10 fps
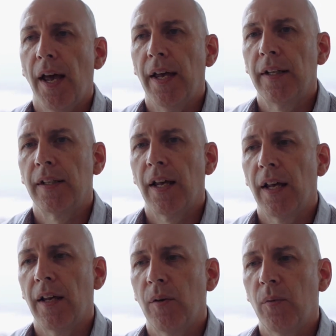And
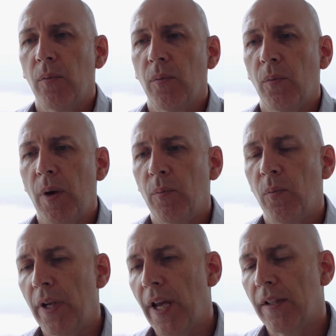
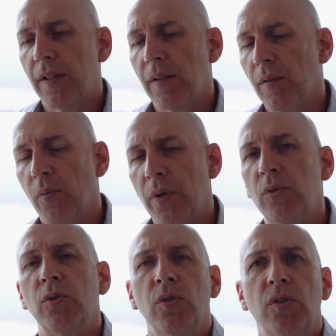when we were
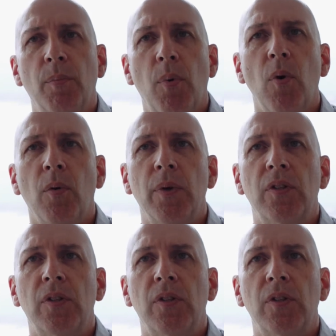introduced to Board,